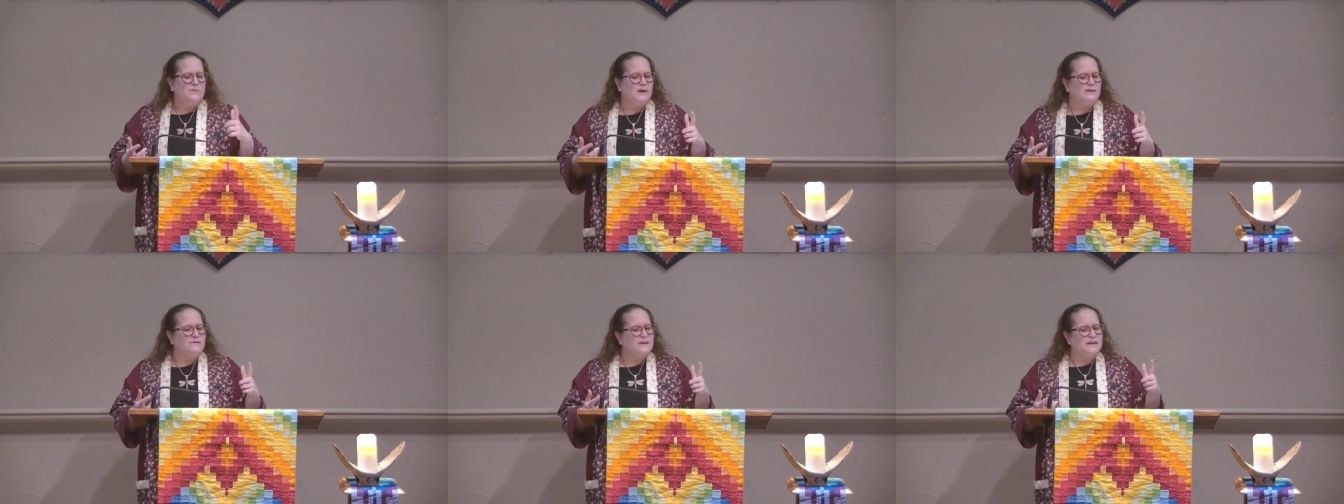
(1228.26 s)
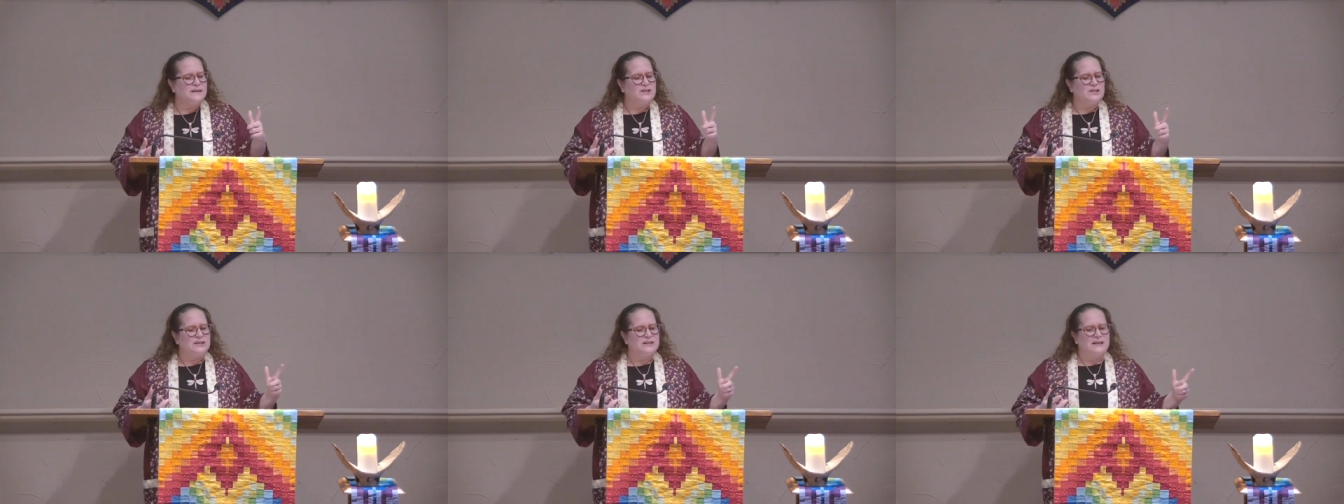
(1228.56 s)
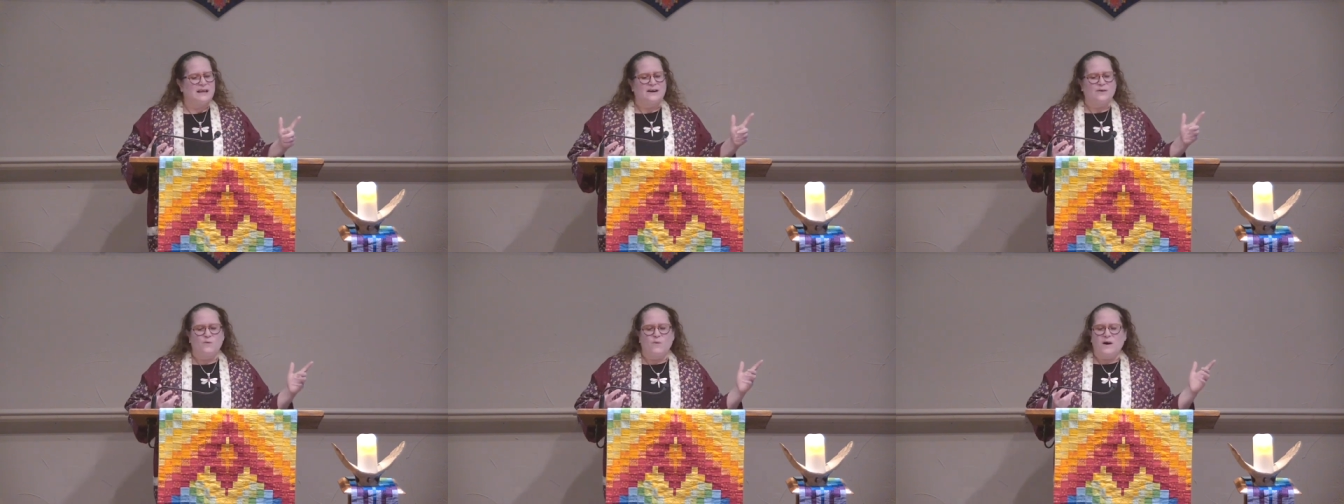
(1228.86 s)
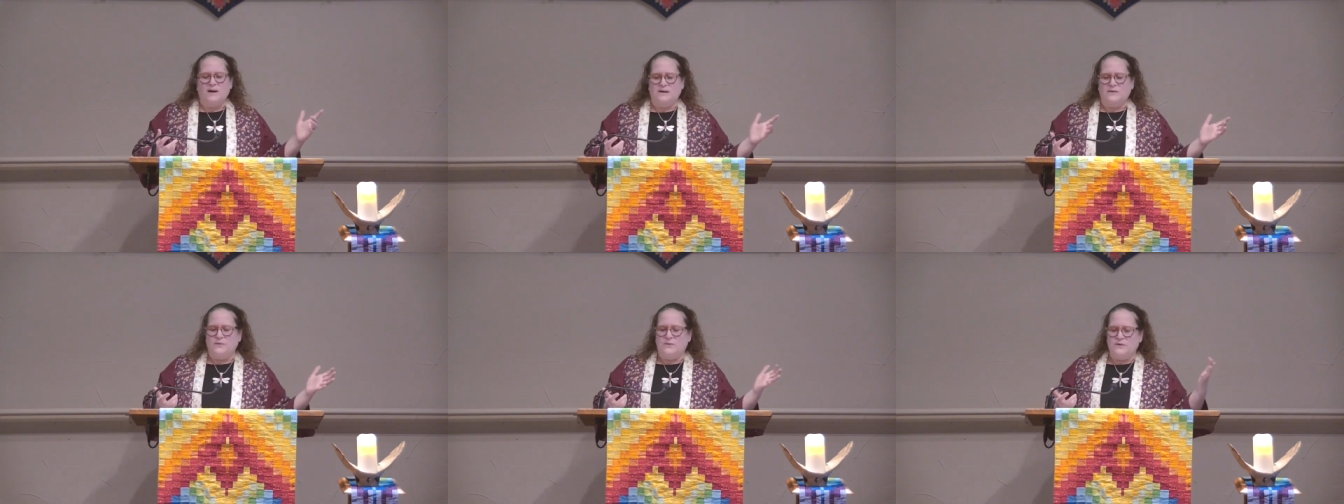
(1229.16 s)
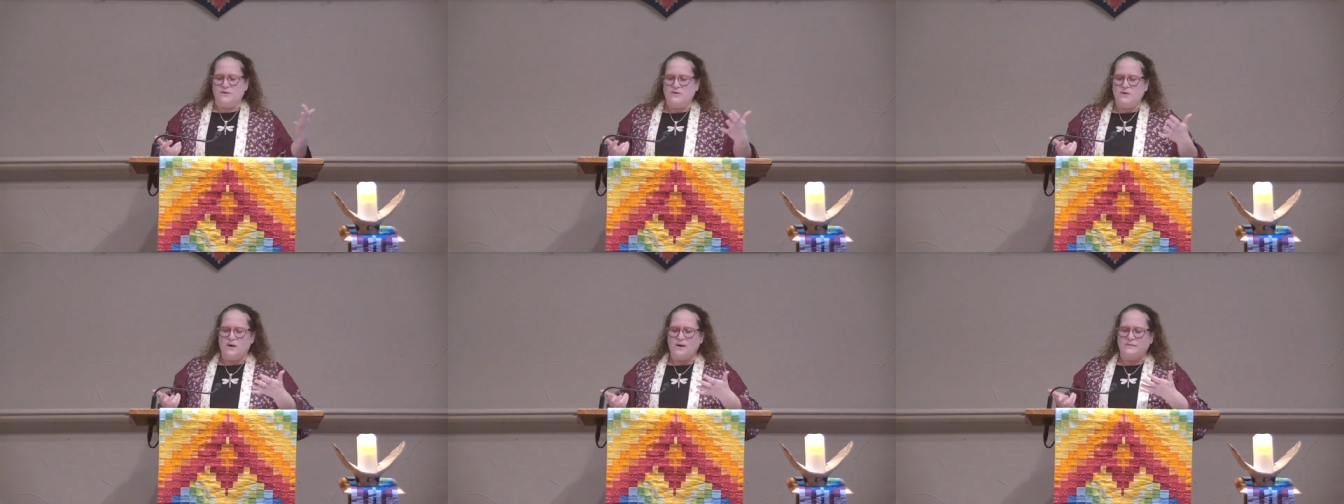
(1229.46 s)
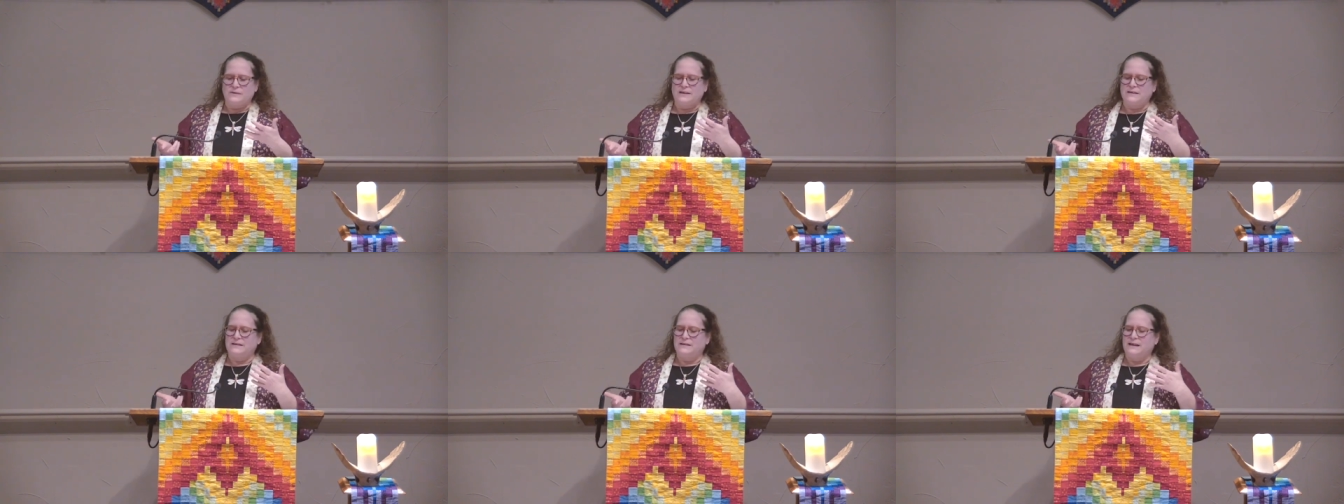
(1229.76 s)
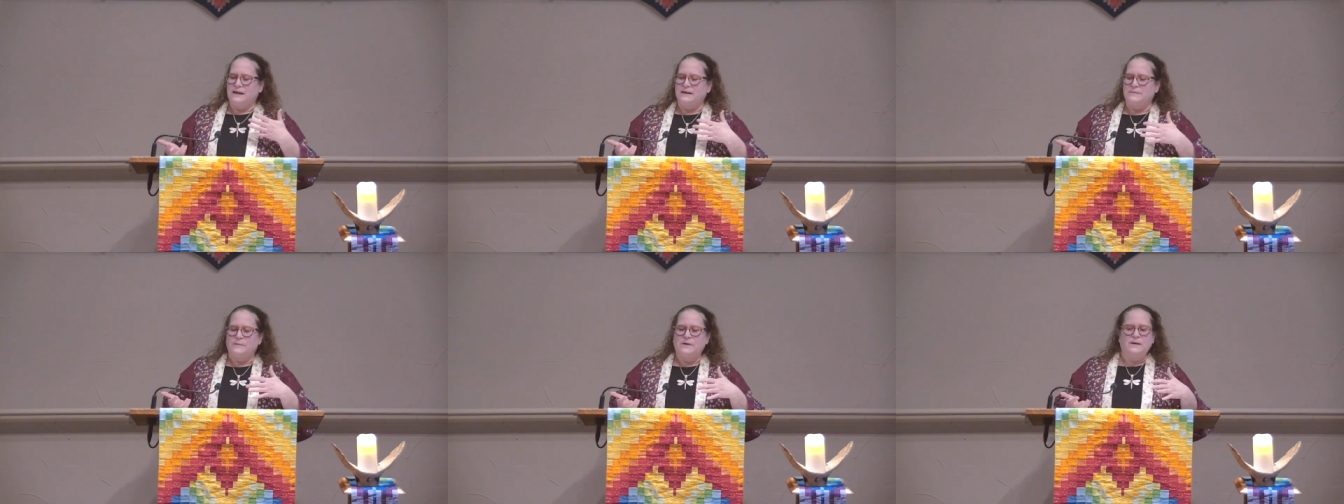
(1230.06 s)
Privilege is like walking through doorways
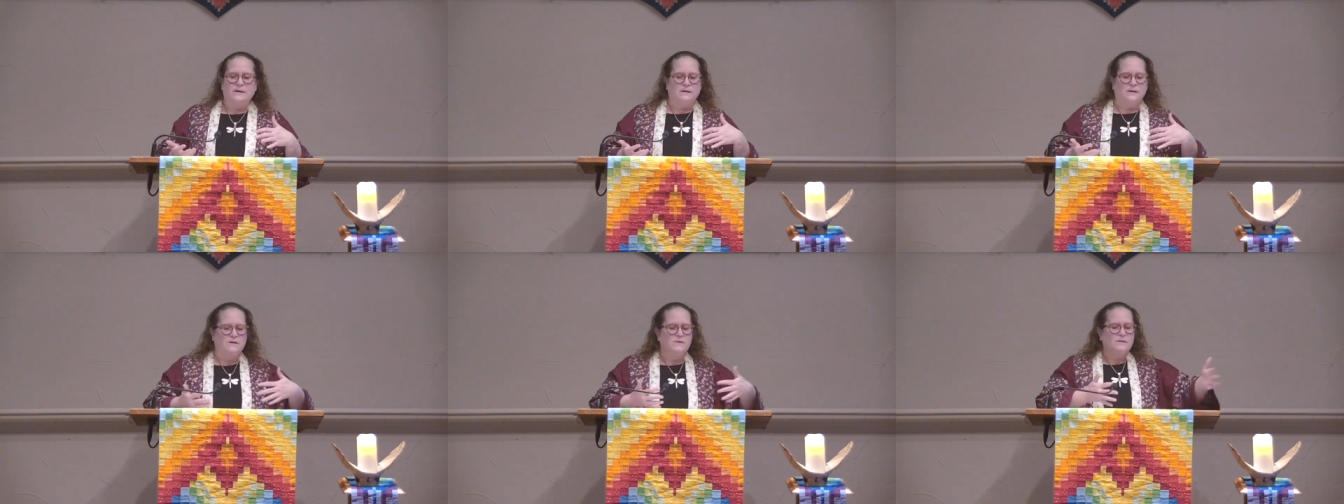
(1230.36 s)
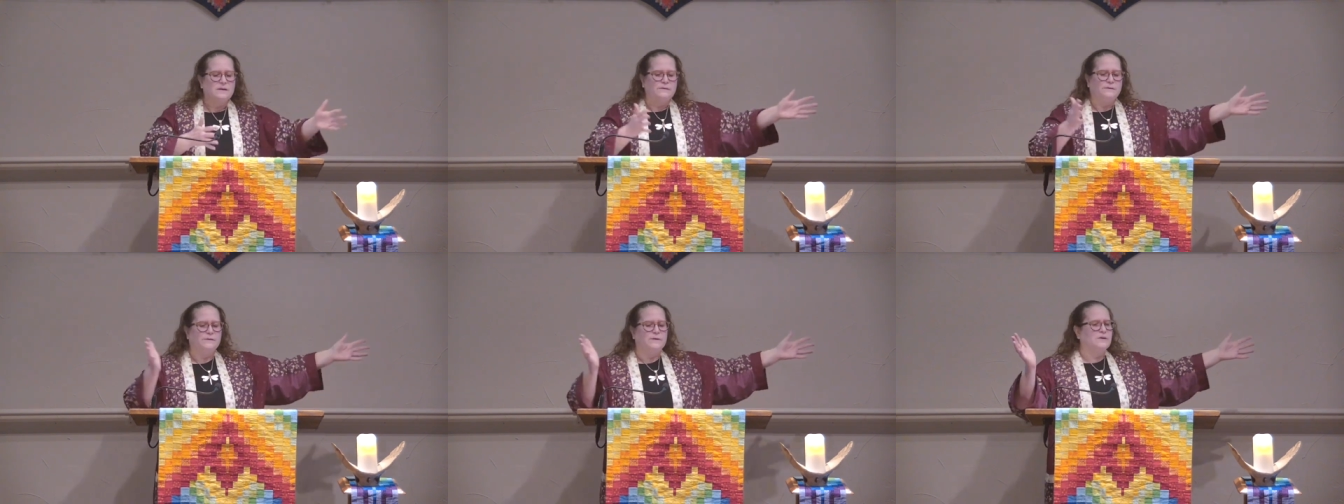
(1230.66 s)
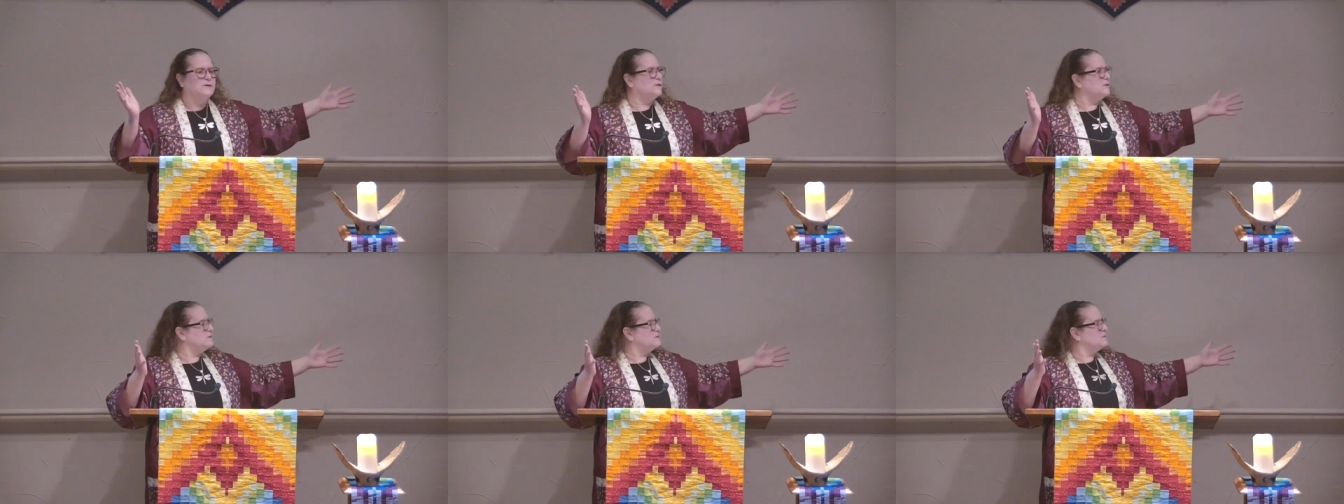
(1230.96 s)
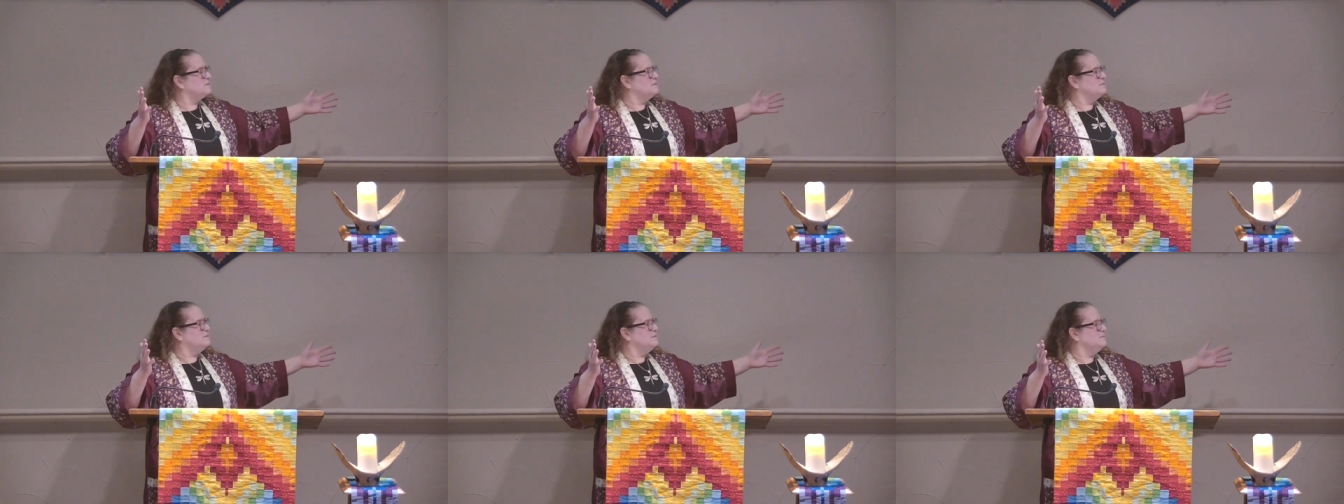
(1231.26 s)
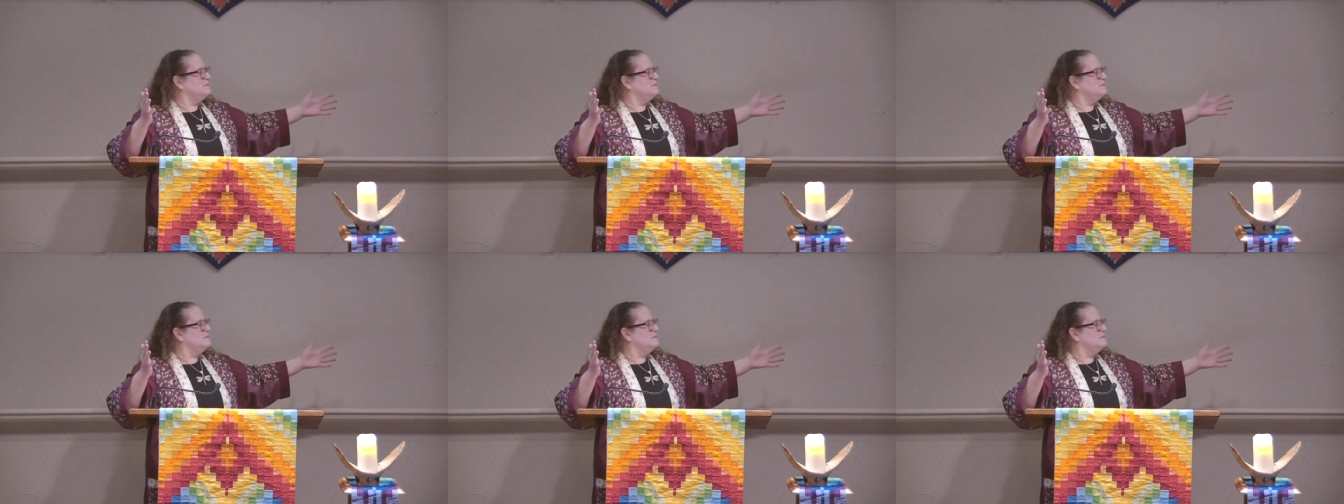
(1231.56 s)
that appear only for you,